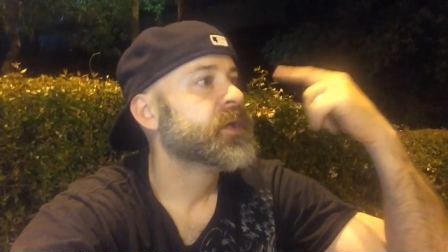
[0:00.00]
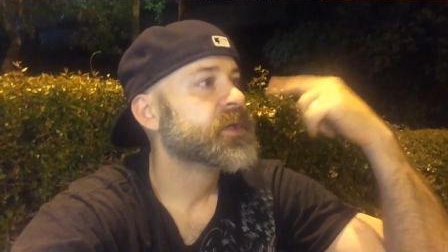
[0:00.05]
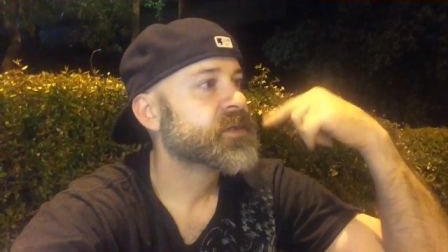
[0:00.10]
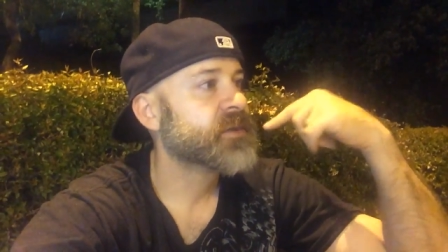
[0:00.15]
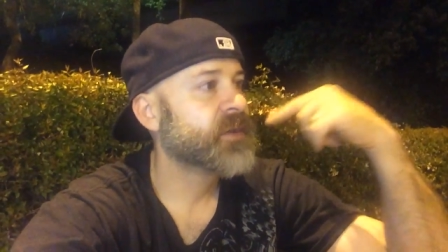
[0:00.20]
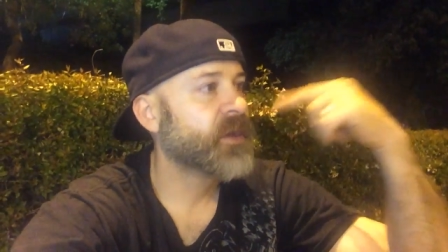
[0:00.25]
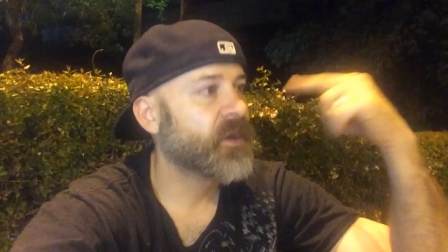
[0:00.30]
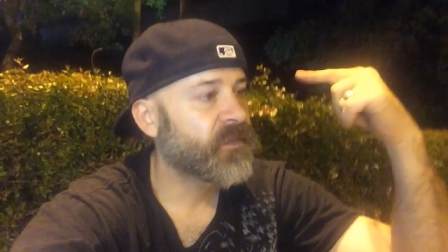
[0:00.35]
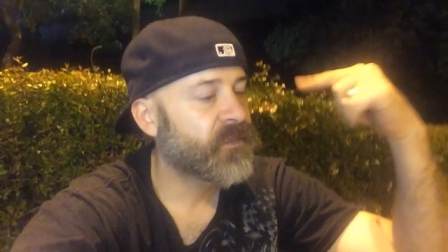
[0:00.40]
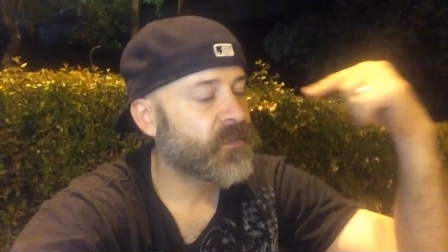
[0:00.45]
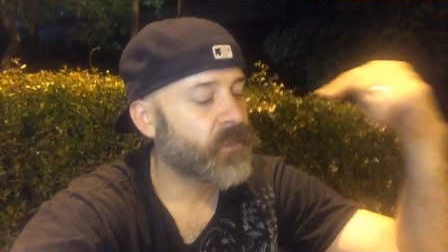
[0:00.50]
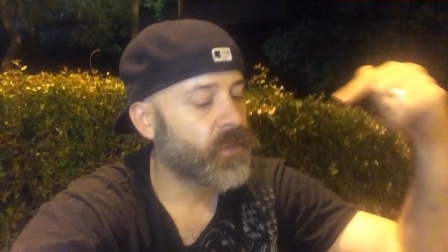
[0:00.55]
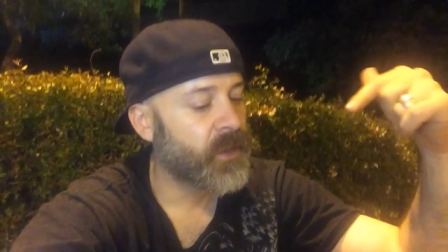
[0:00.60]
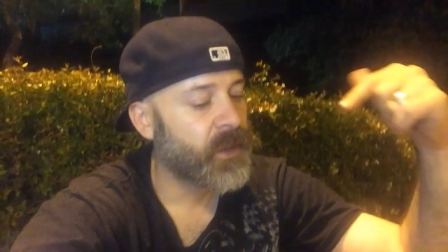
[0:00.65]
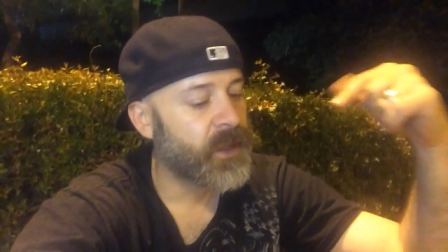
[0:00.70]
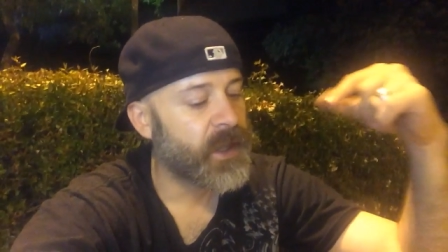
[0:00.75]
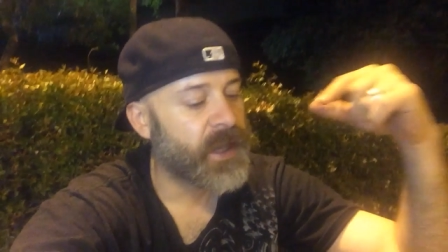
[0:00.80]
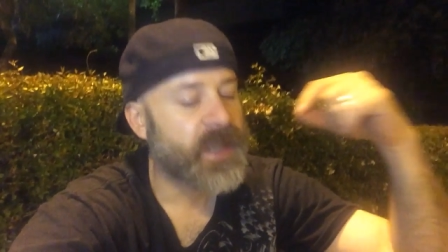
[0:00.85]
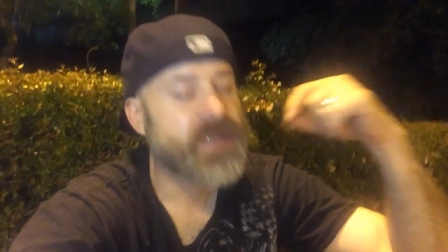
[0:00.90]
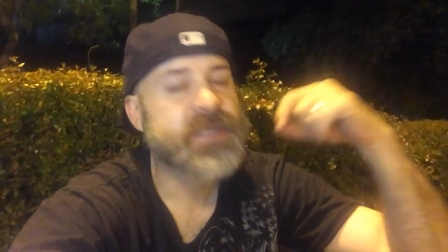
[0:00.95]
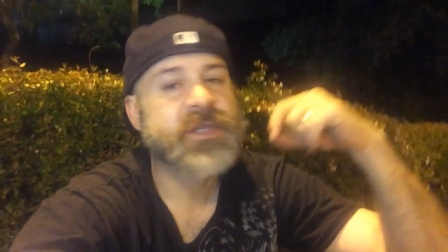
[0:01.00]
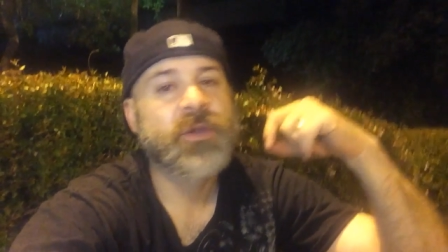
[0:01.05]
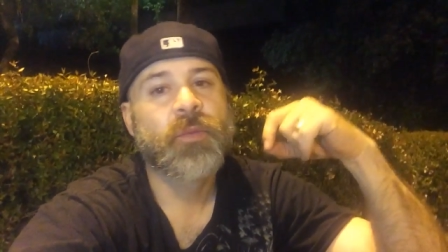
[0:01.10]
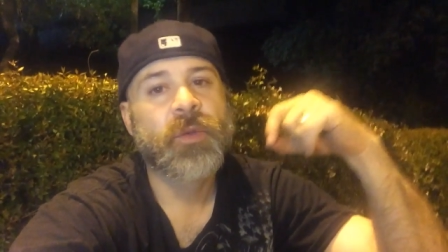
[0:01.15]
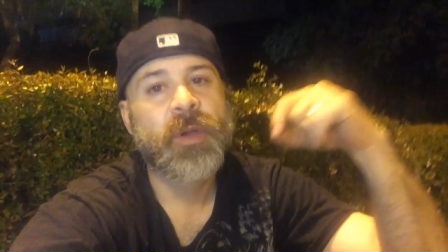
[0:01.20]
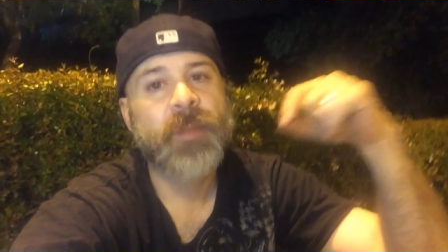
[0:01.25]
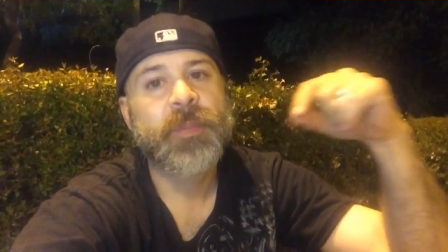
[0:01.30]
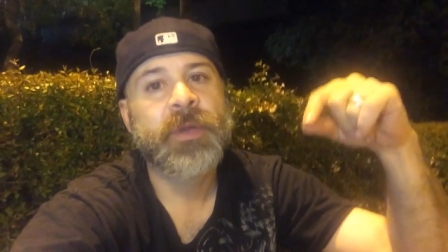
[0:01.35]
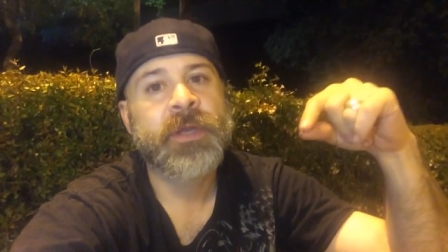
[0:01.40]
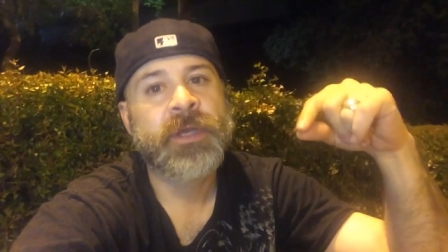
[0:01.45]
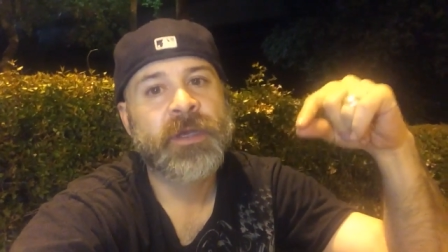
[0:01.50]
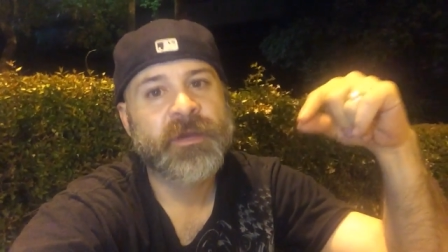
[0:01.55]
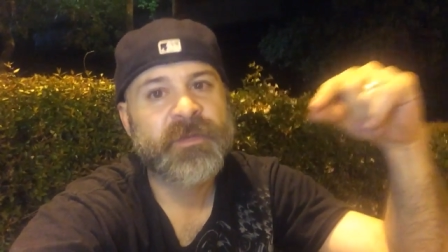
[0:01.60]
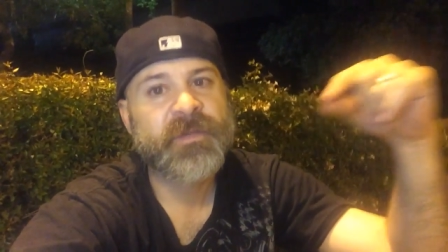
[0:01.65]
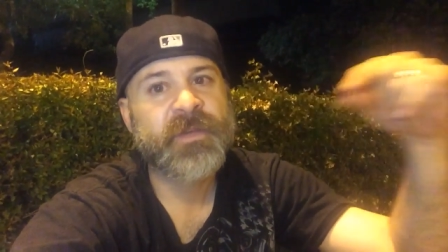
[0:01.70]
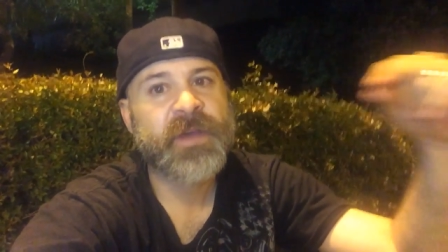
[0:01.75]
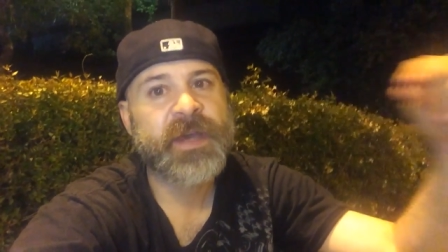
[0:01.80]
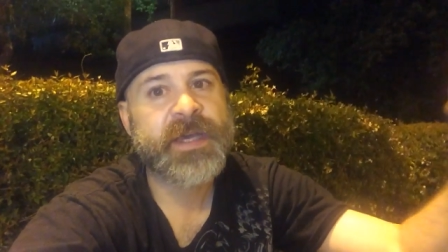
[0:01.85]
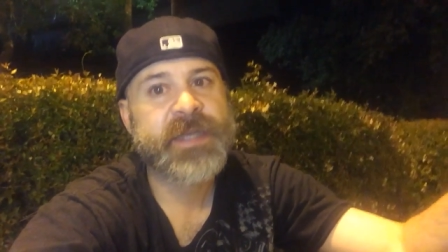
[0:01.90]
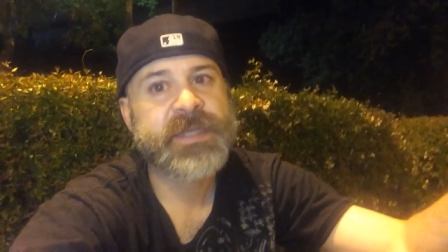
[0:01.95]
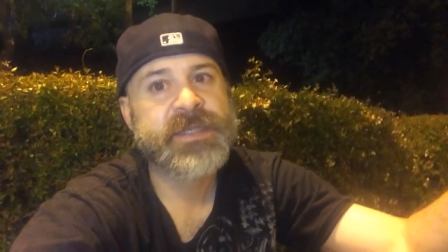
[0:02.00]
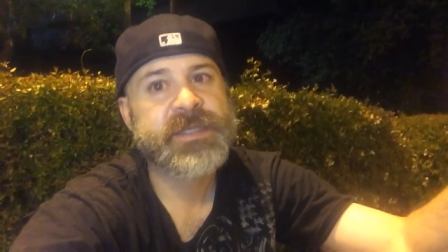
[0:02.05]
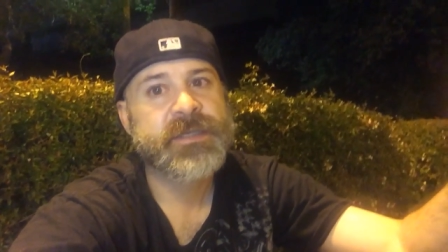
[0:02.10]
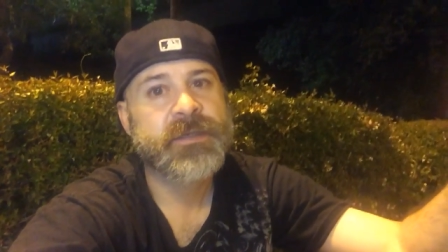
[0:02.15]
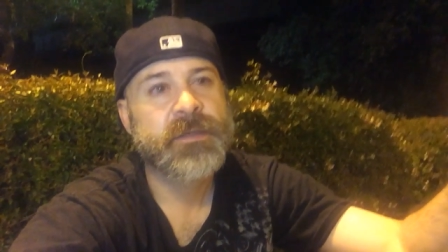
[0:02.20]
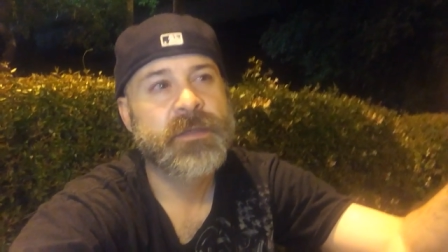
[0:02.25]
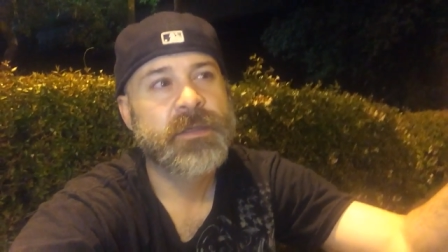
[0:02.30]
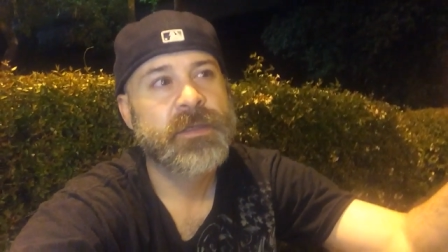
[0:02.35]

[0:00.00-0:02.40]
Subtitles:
So therefore, it has a rippling effect